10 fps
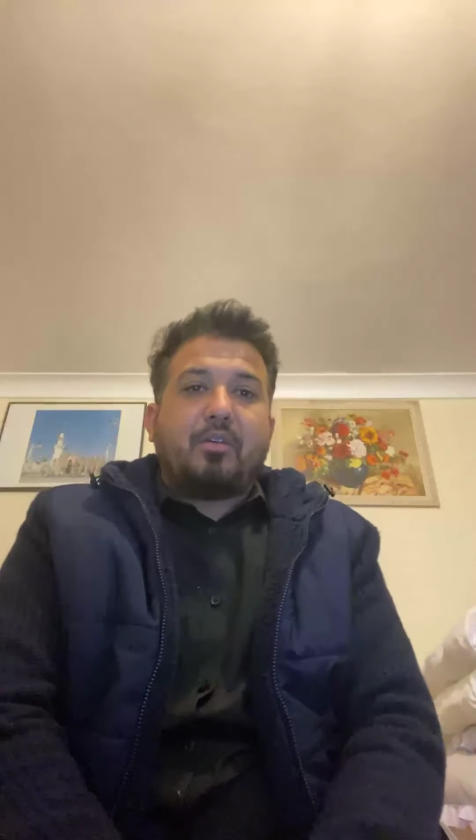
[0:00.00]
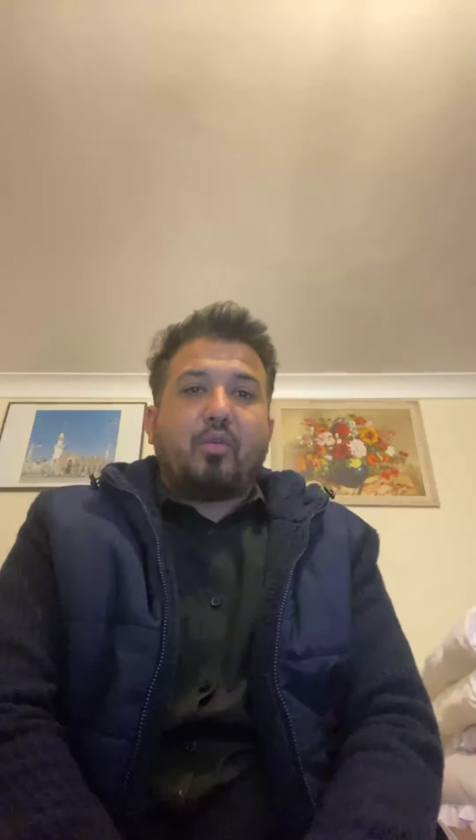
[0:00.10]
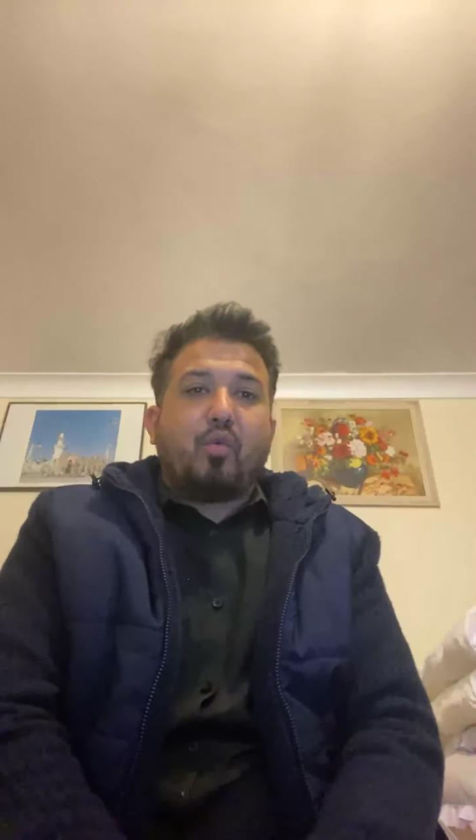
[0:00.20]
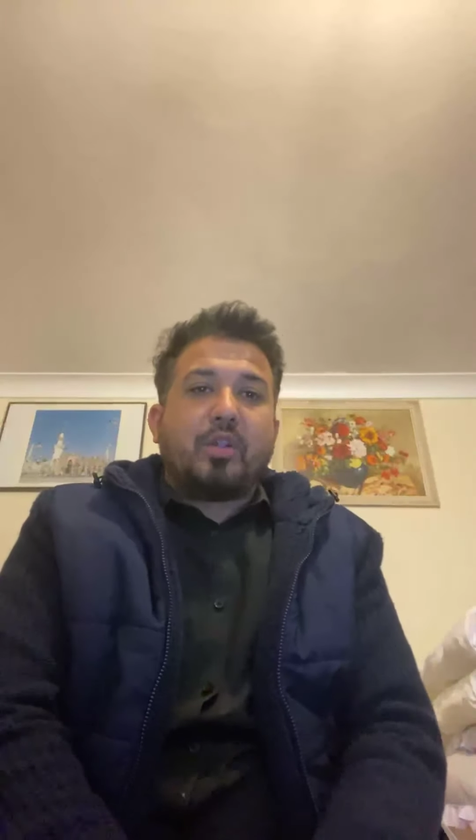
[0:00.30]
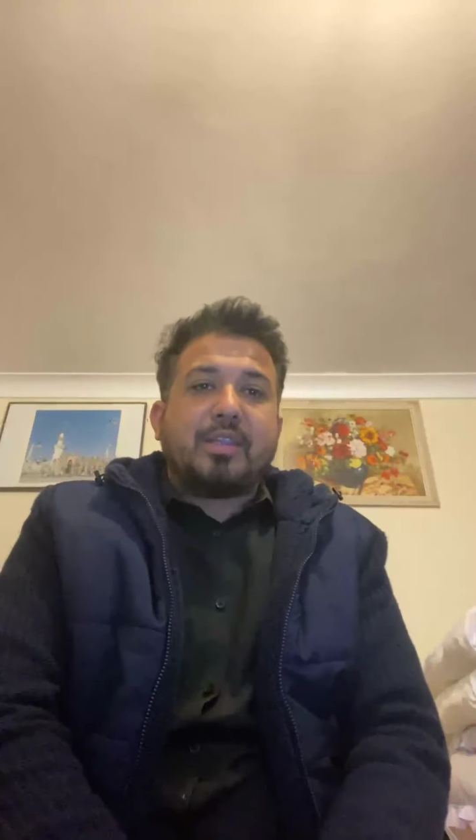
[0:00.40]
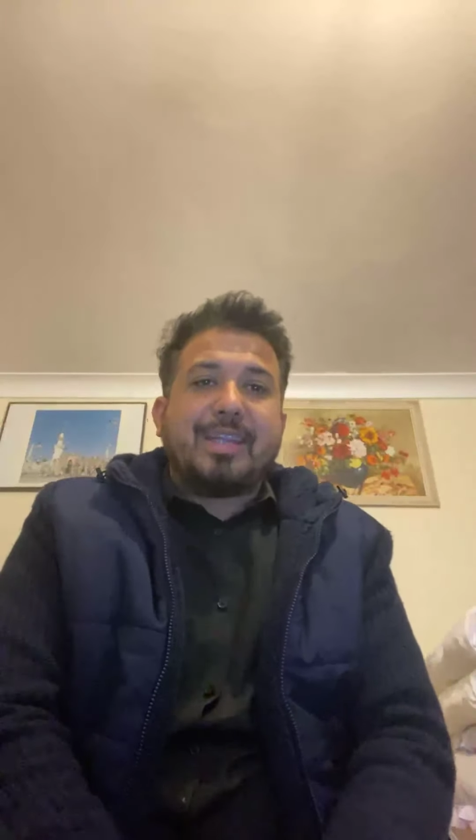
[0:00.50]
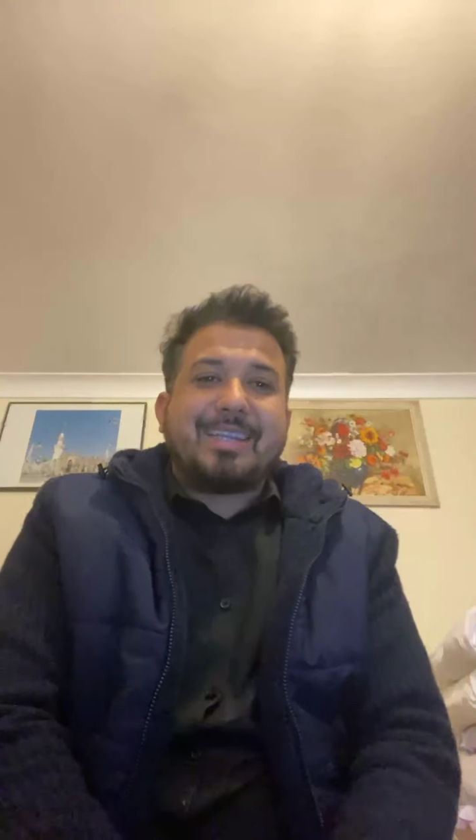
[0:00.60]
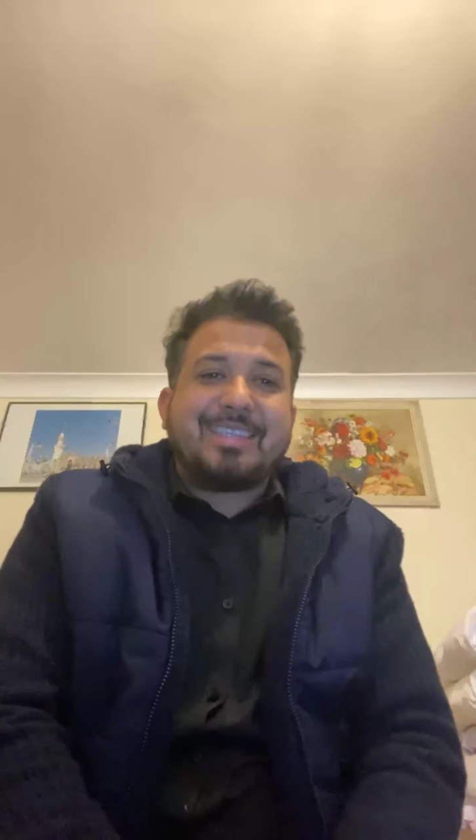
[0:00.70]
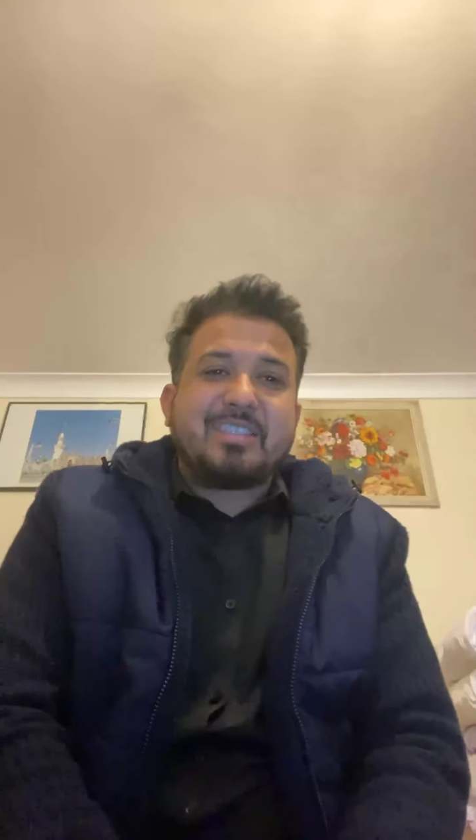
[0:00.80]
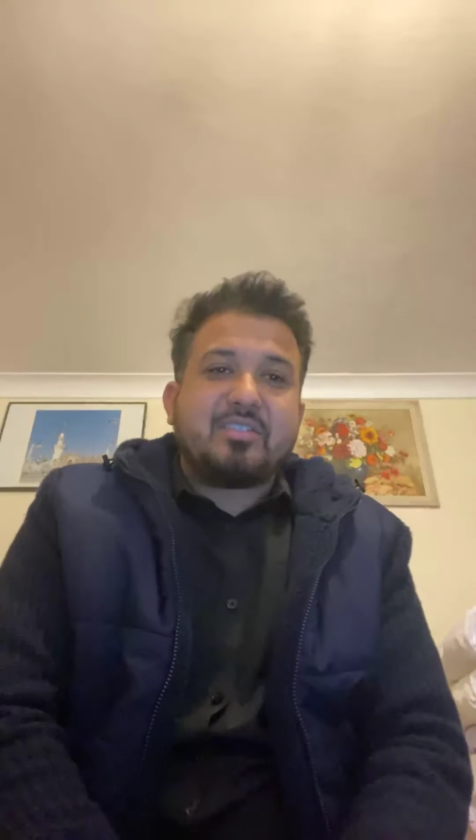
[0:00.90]
one
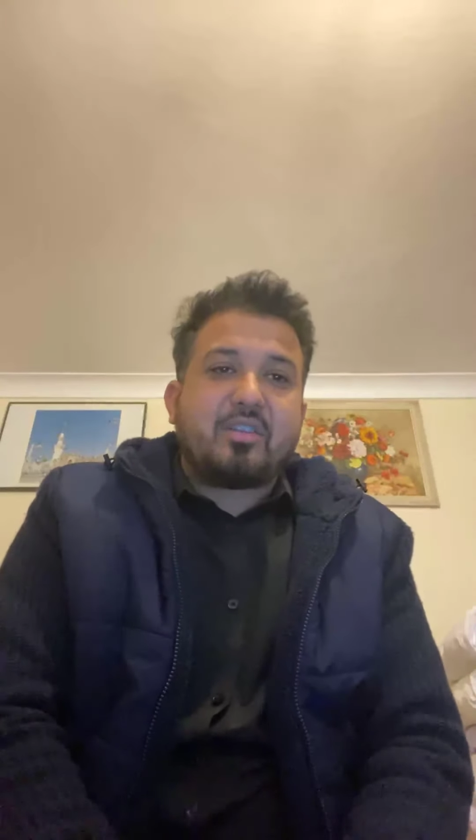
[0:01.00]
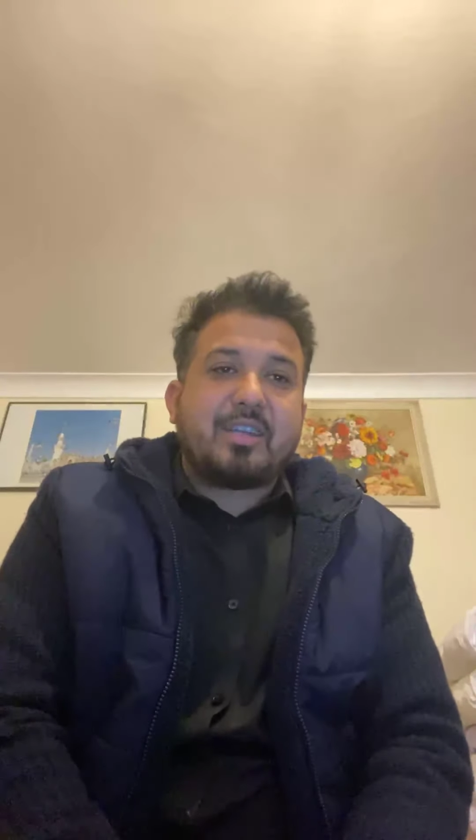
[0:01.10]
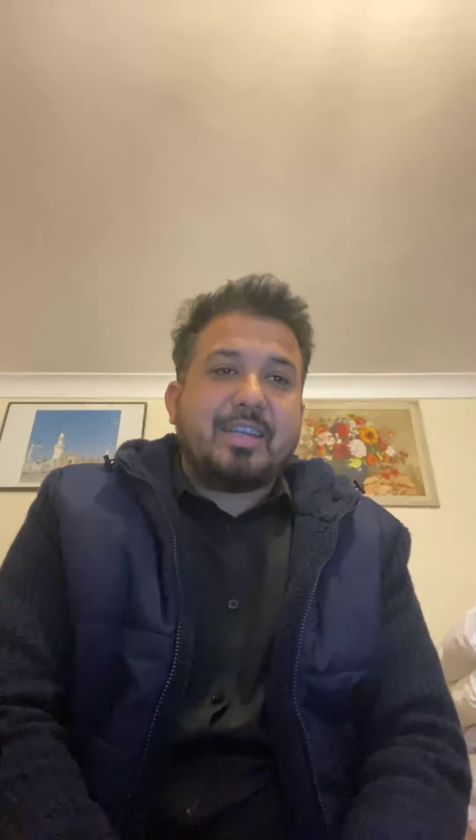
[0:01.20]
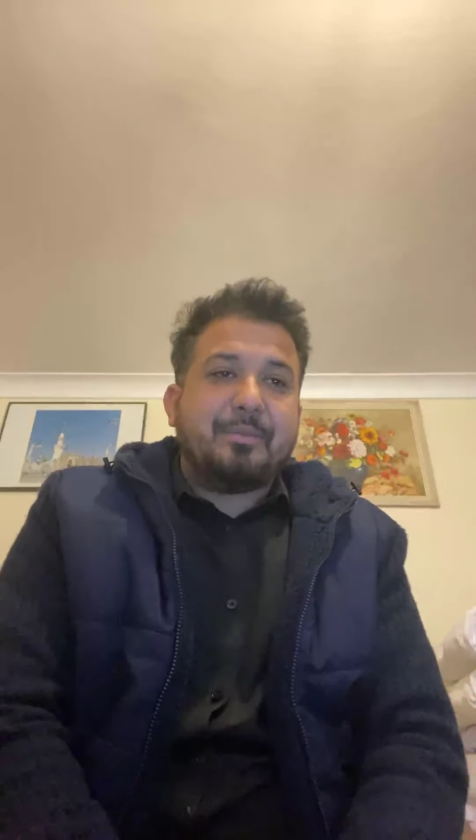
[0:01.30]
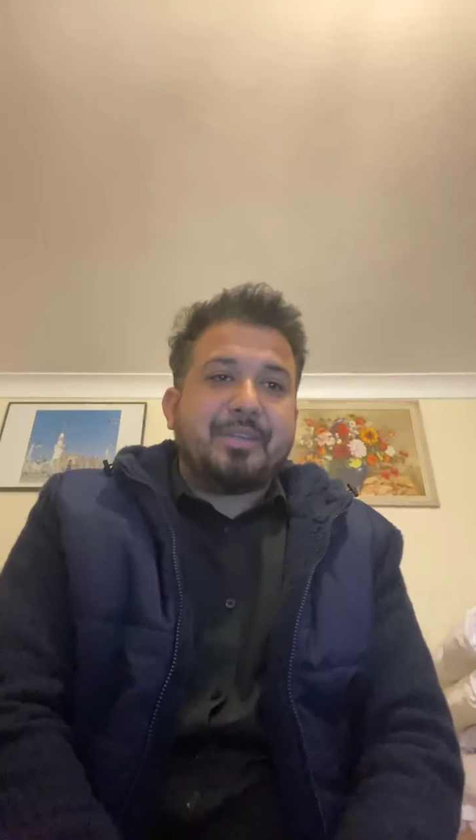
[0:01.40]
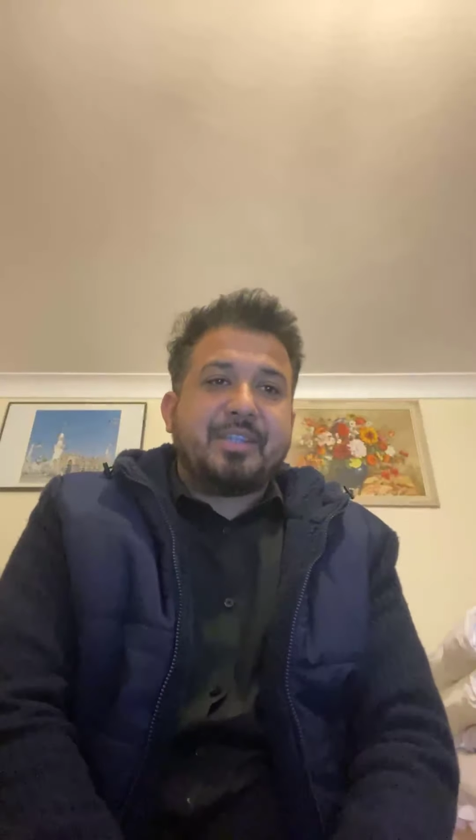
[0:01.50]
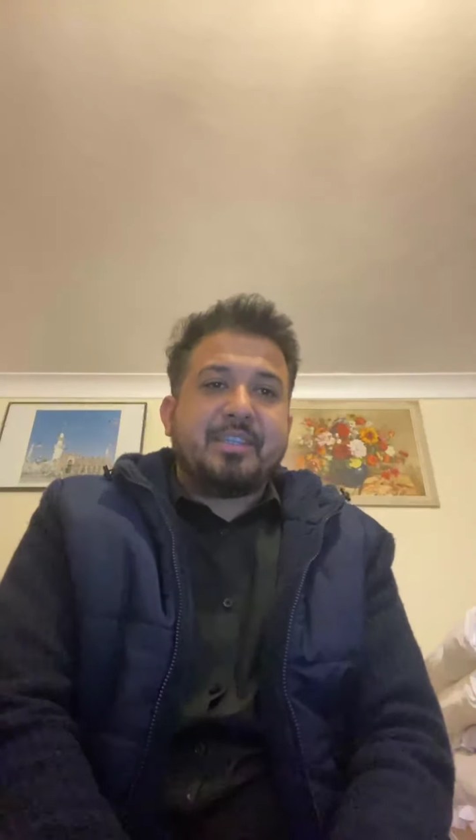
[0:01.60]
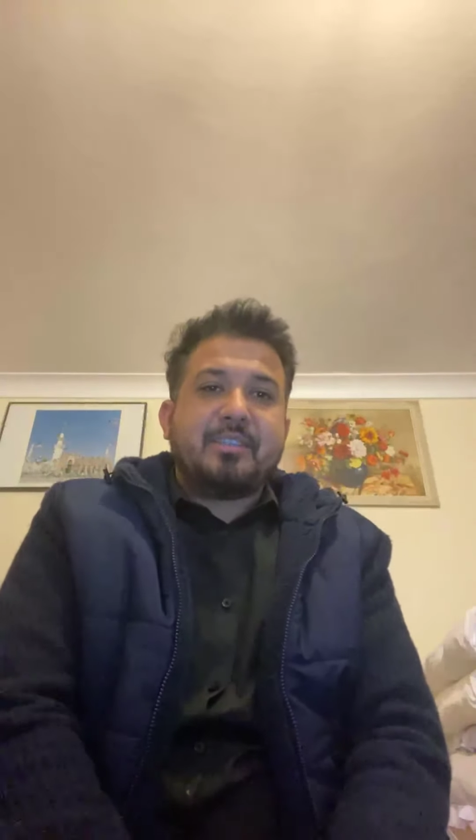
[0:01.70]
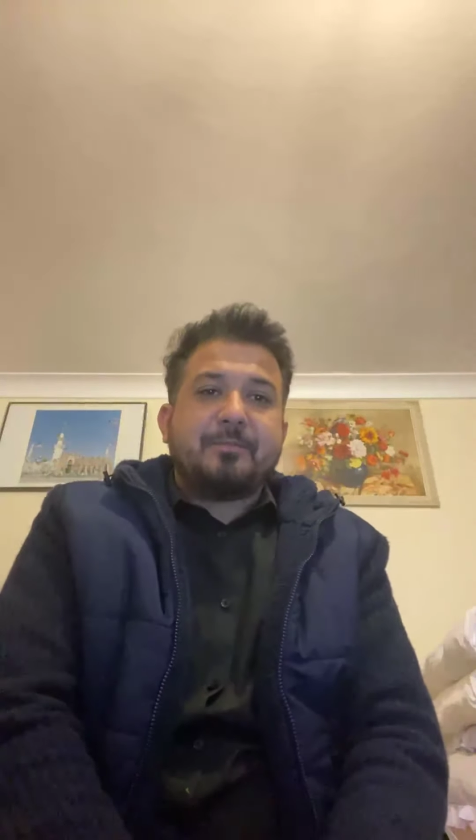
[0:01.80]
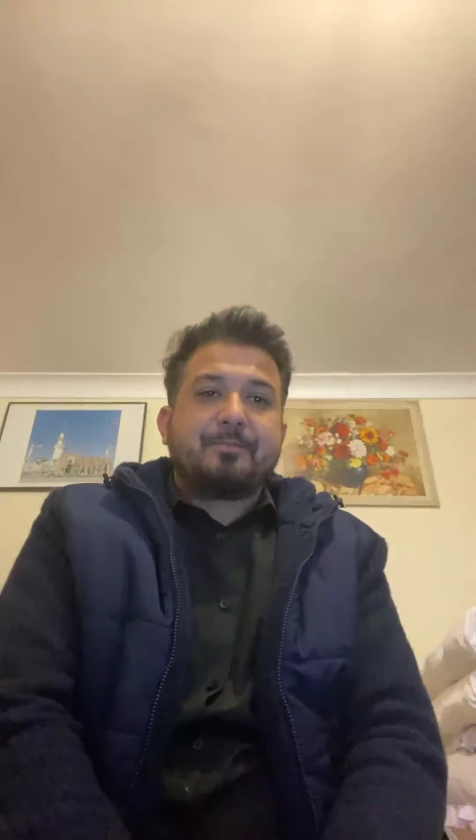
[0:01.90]
that is not
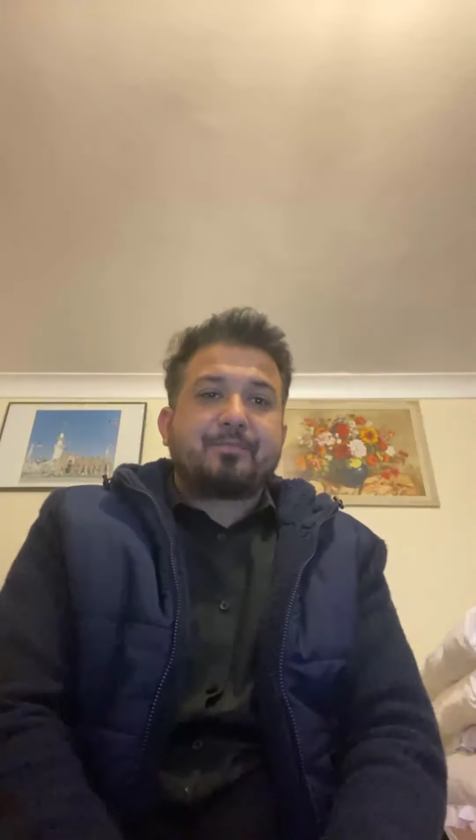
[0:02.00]
limited.